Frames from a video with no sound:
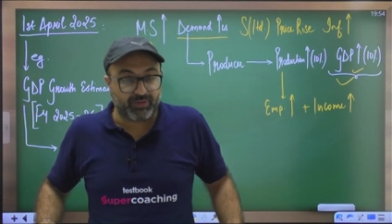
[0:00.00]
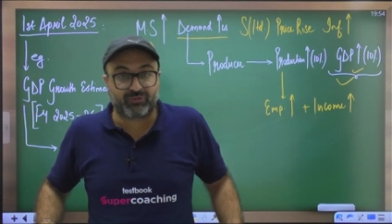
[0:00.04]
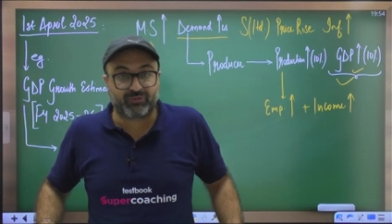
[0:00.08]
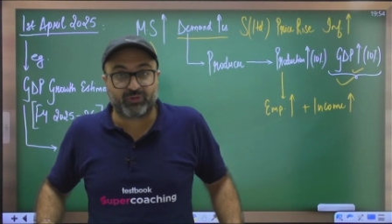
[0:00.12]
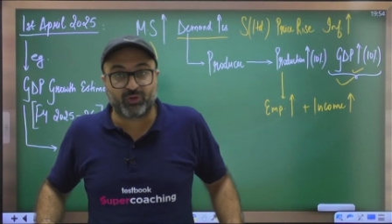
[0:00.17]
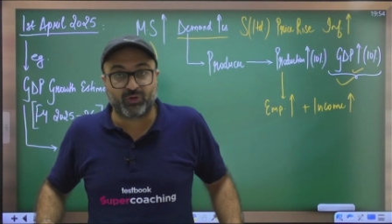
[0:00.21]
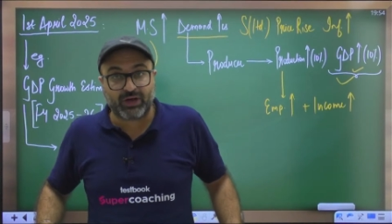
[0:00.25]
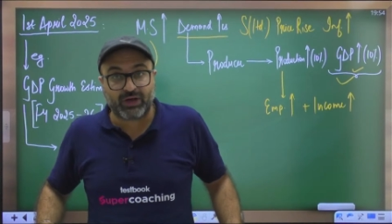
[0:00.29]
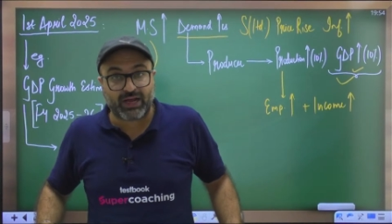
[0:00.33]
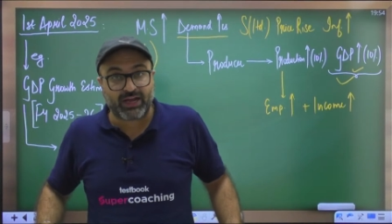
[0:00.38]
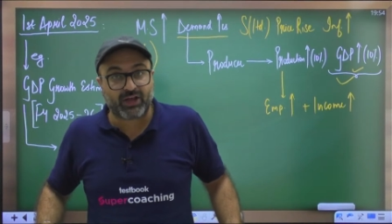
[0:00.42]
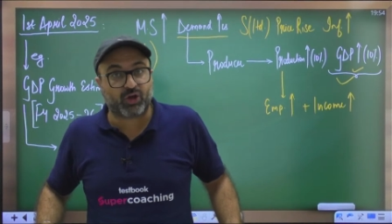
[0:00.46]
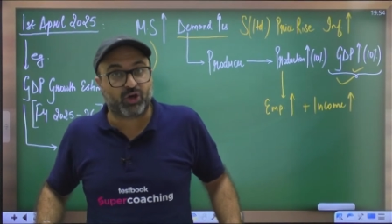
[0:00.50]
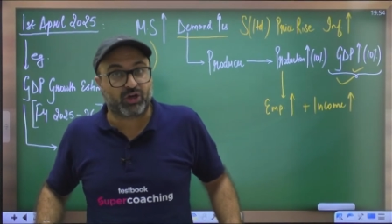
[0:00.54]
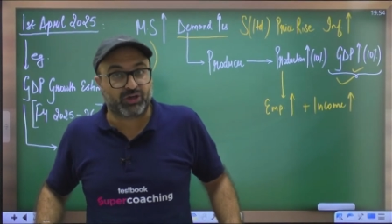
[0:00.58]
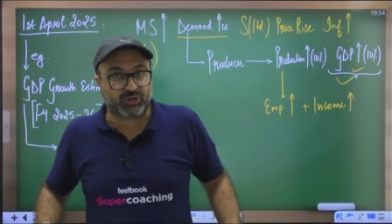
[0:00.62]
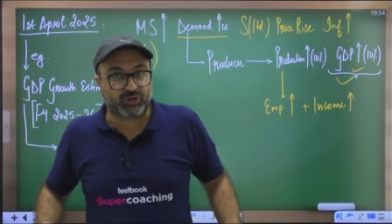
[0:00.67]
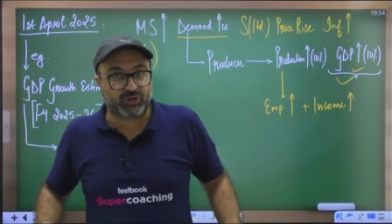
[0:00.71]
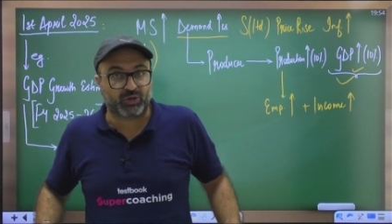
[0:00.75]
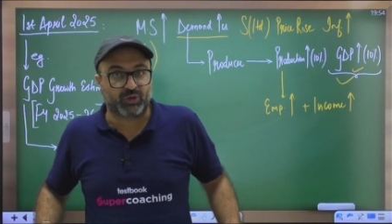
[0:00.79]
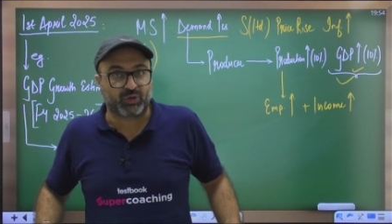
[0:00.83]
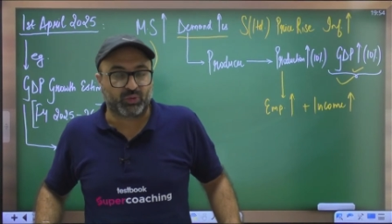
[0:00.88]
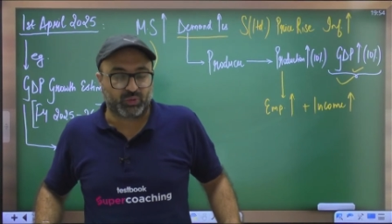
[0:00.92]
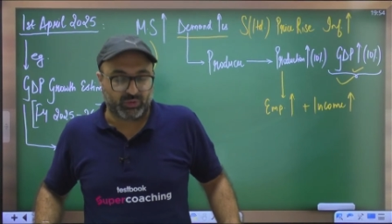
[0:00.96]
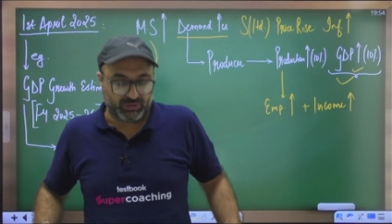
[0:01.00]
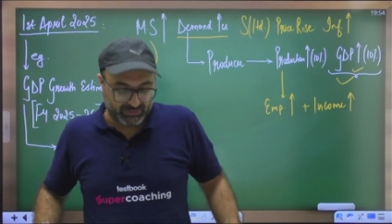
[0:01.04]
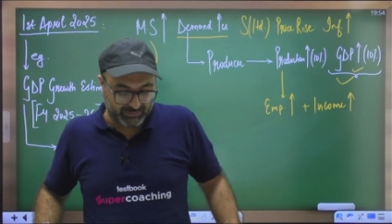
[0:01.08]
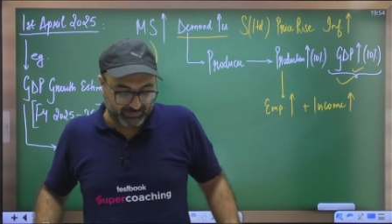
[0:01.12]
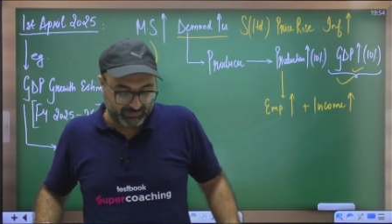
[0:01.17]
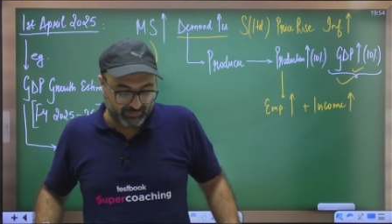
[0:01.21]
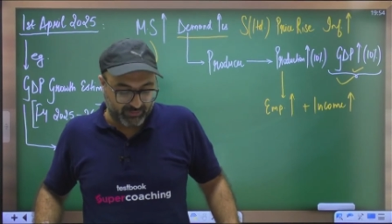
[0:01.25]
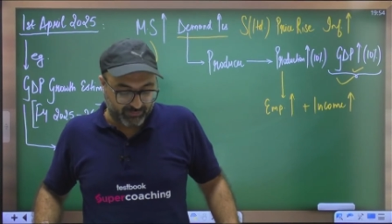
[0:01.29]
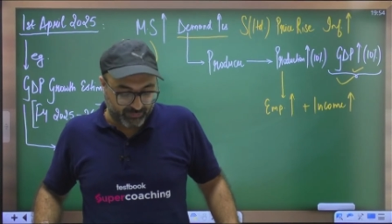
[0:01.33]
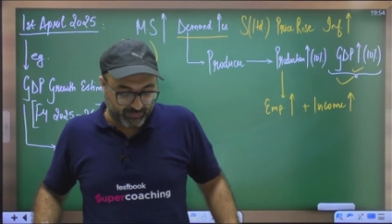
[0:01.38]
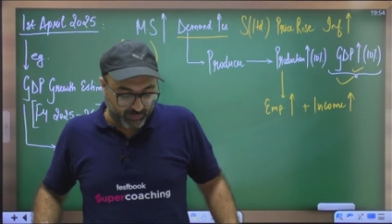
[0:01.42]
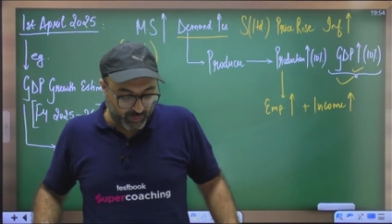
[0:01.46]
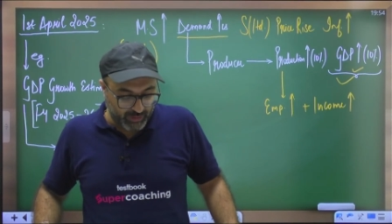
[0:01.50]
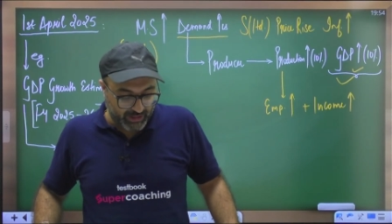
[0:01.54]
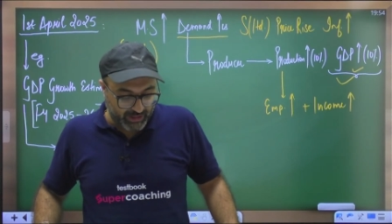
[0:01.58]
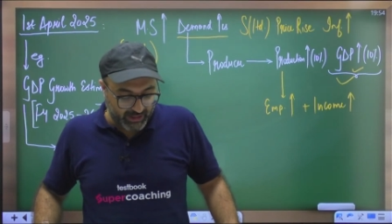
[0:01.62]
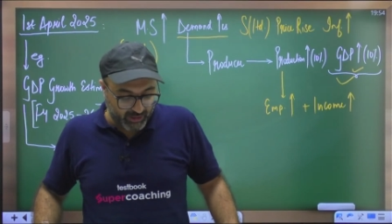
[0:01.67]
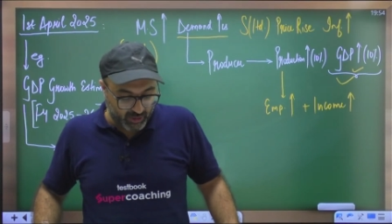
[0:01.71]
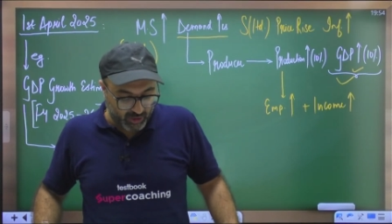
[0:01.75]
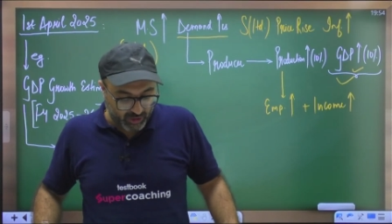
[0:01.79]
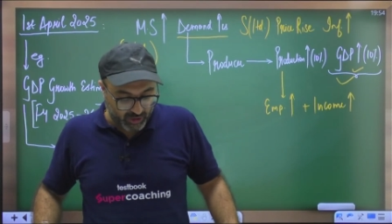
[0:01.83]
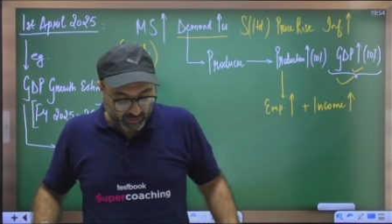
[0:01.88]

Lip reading: I conclude,